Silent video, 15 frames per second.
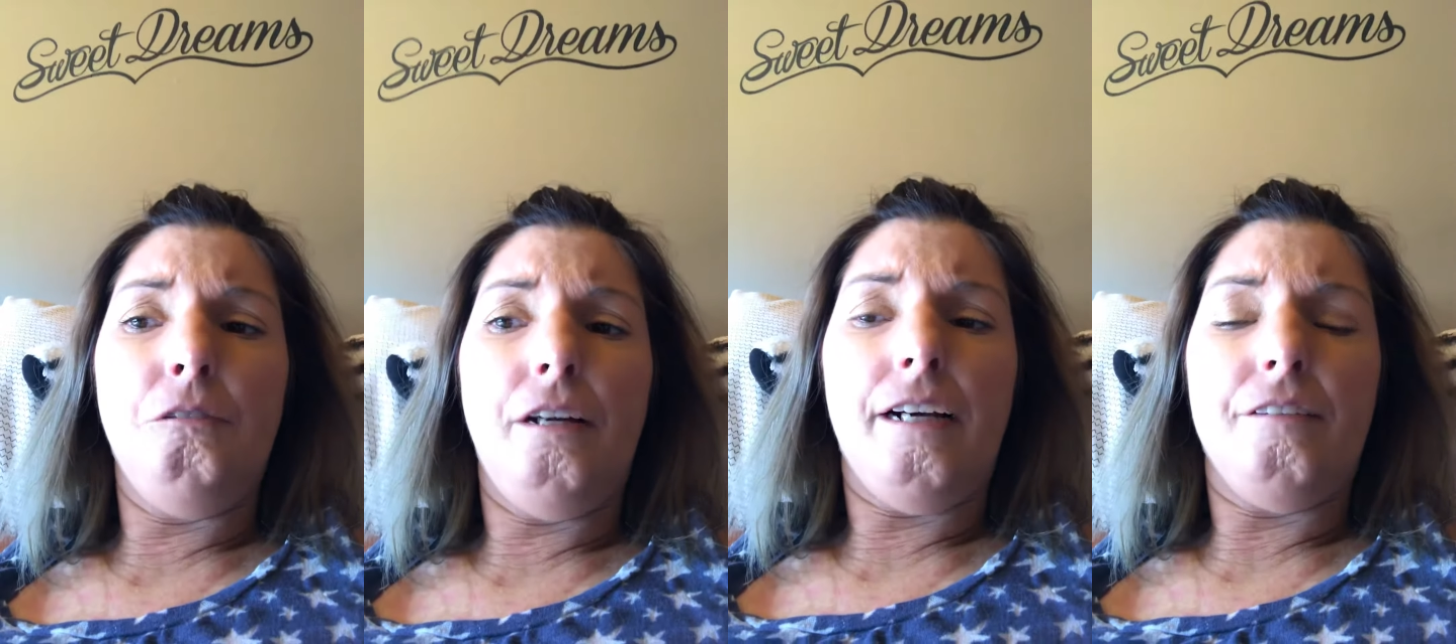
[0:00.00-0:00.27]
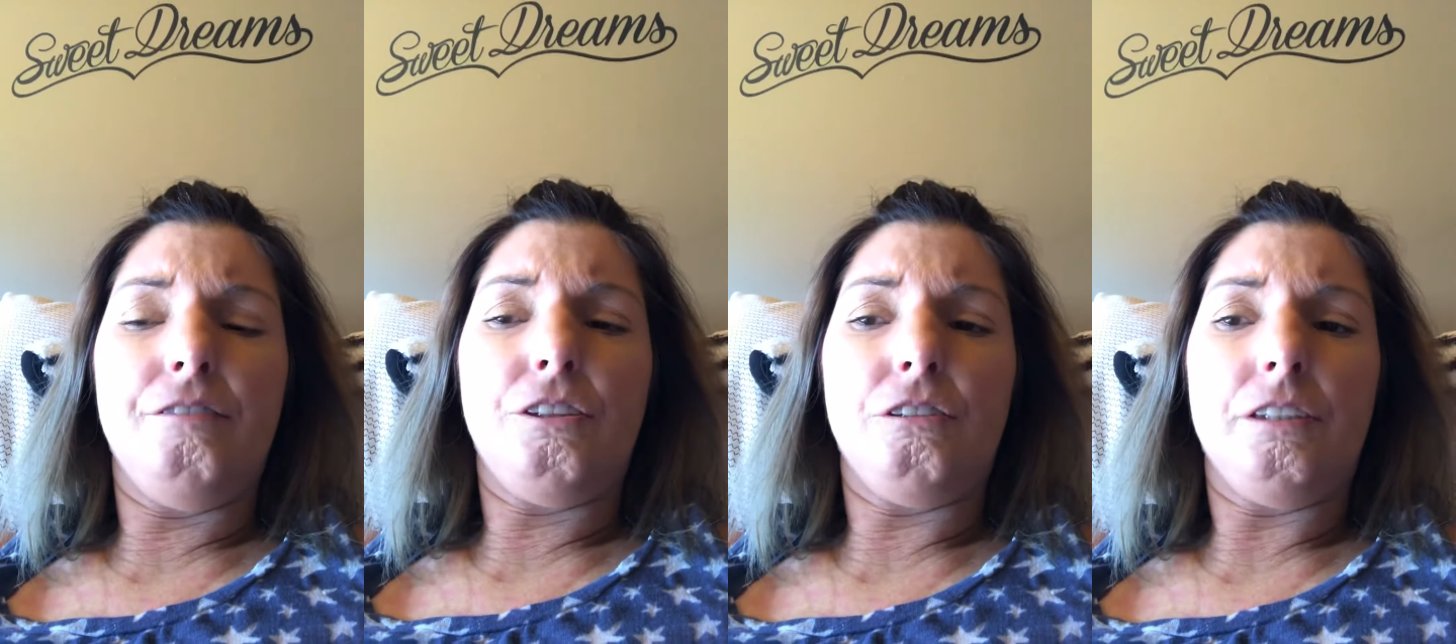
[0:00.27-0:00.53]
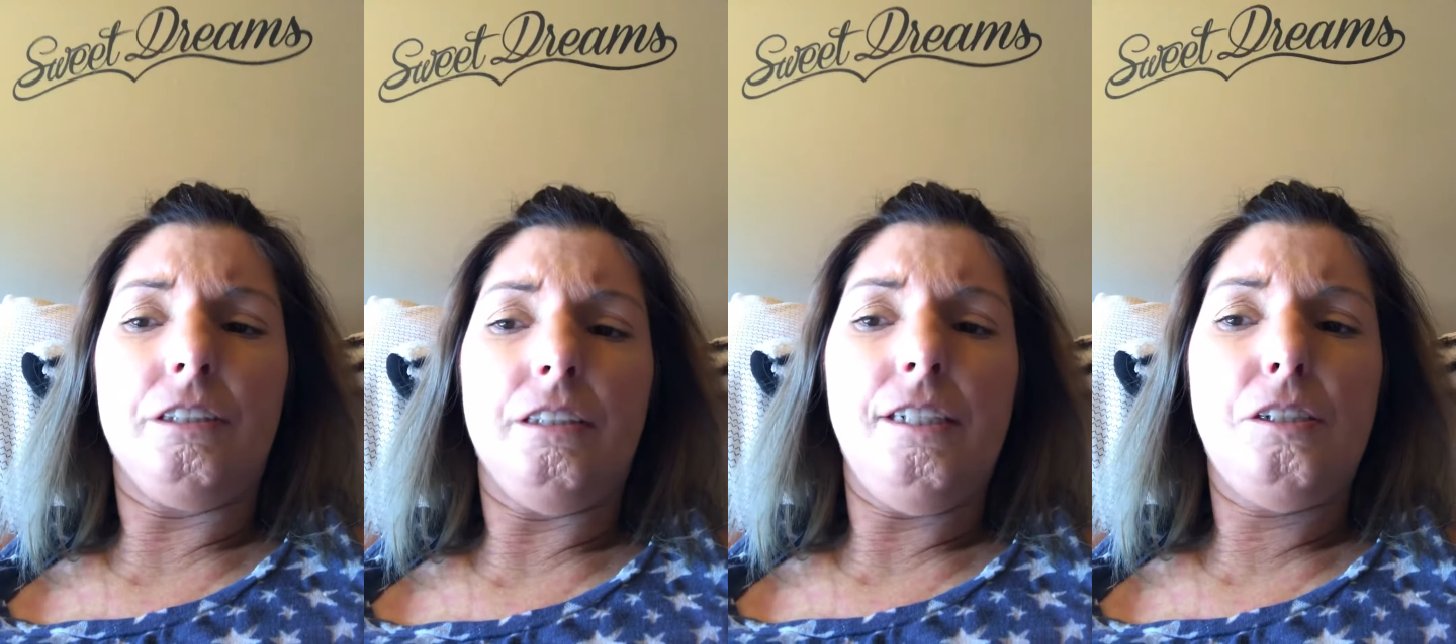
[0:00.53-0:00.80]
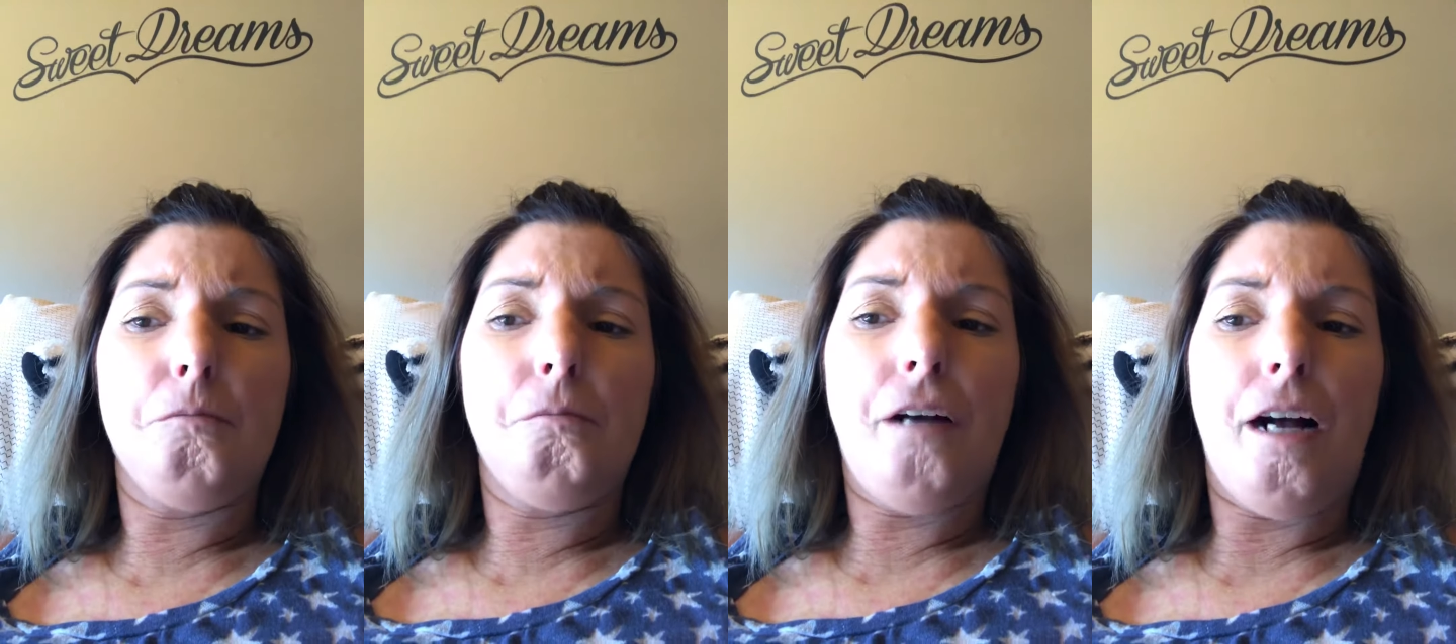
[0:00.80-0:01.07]
have
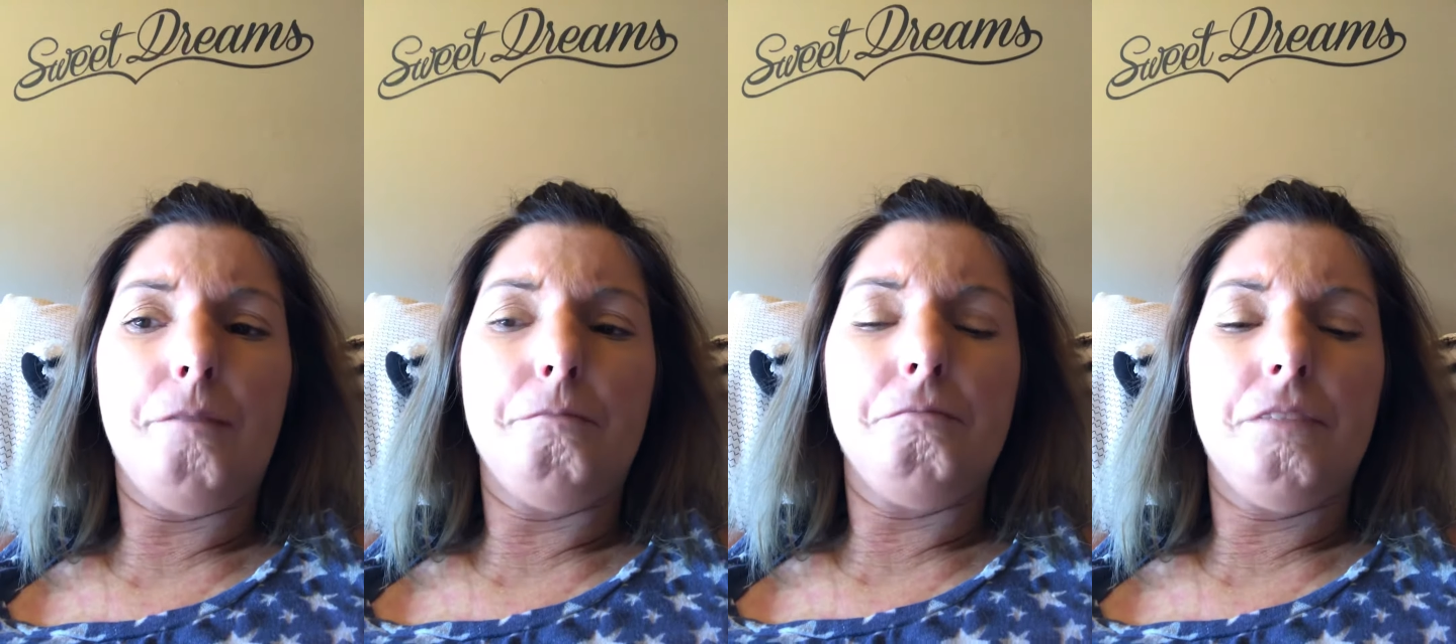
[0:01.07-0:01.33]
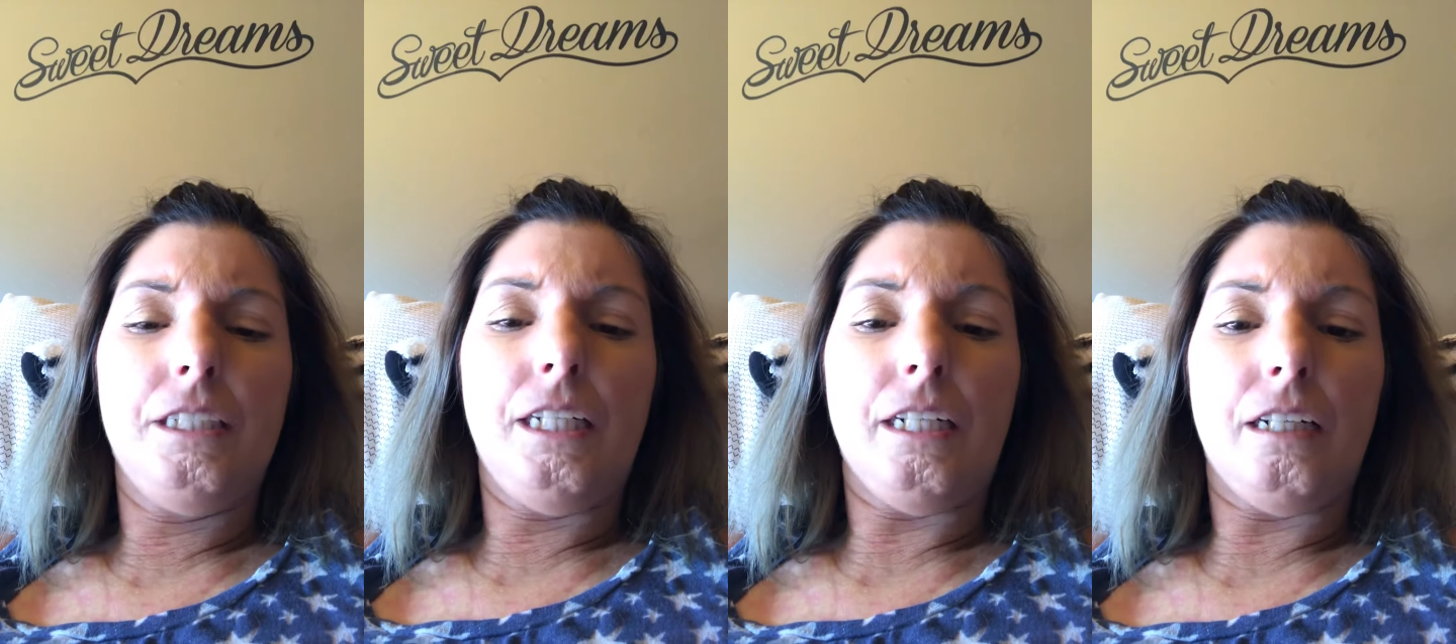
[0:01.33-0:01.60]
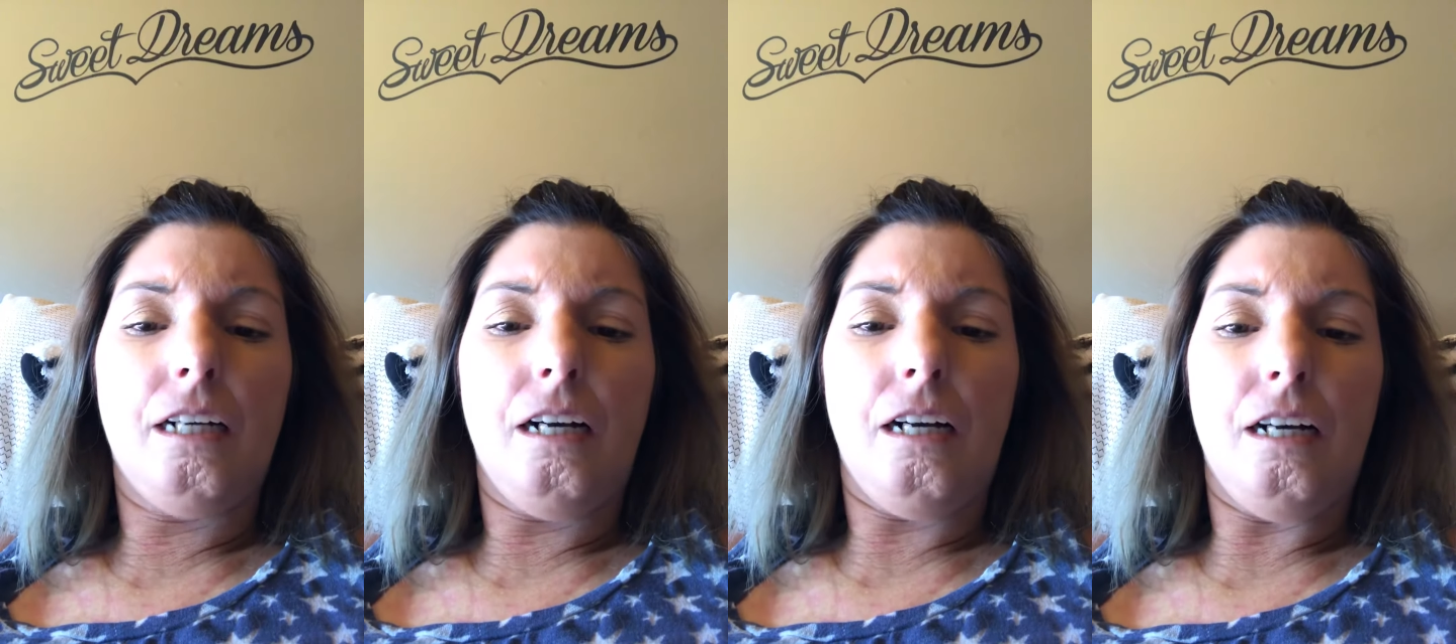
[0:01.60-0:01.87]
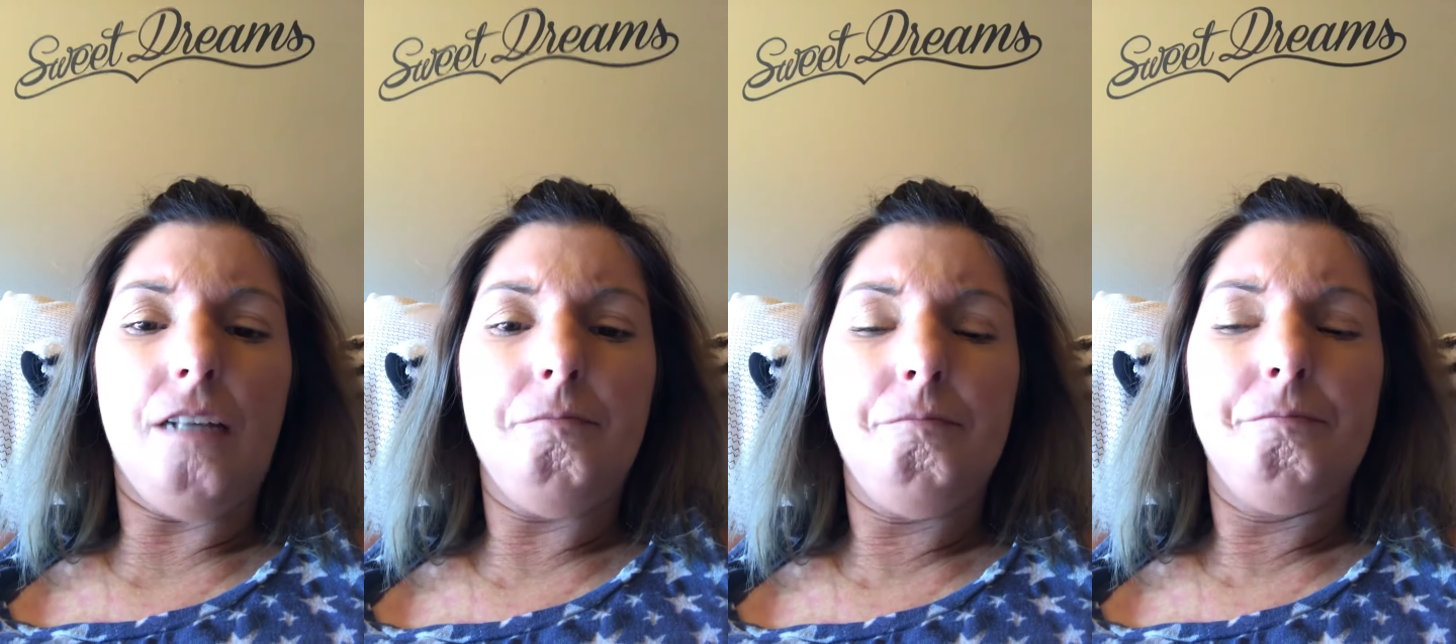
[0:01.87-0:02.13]
circulation problems get a
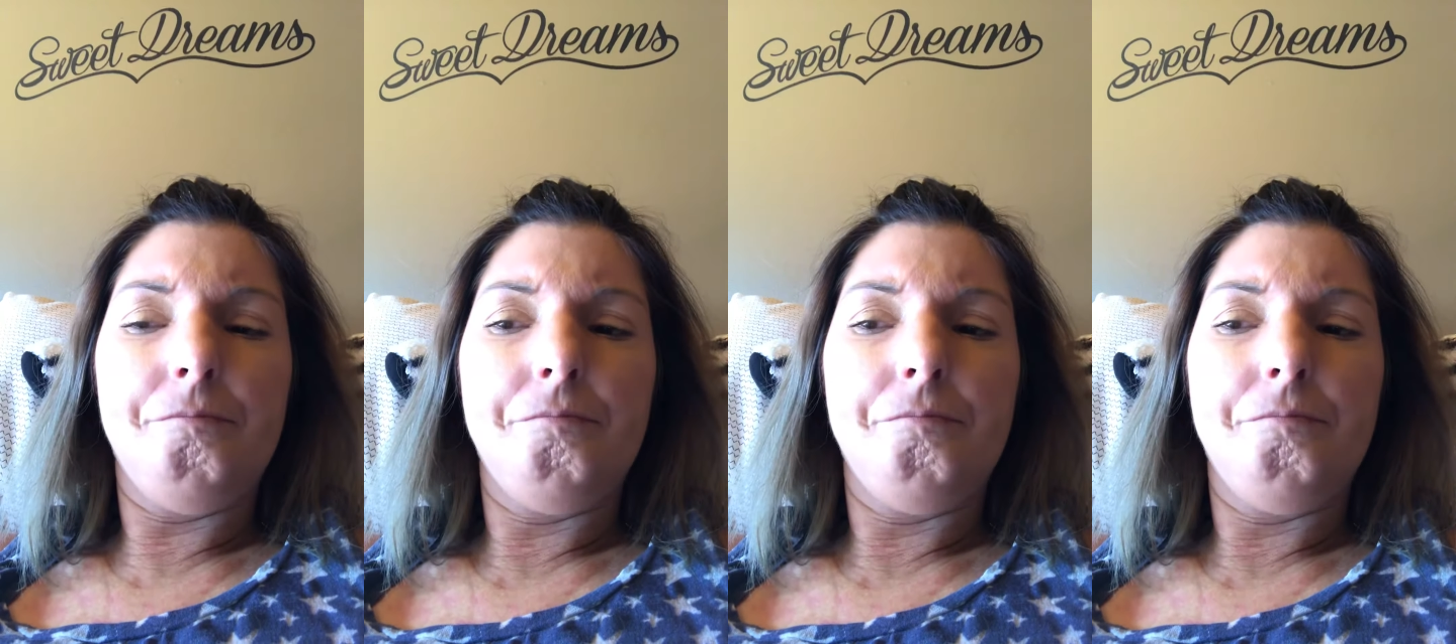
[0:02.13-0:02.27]
cut,